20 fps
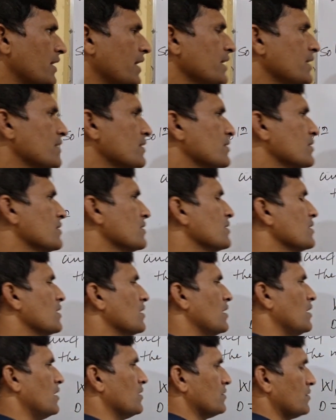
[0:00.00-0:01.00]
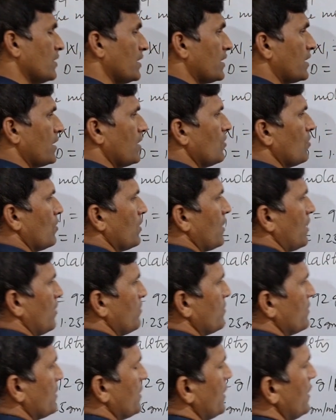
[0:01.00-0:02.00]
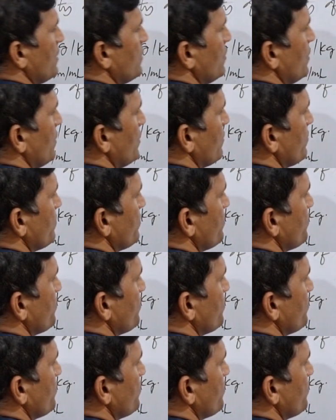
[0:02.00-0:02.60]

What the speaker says: right? Sorry, kilograms, kg.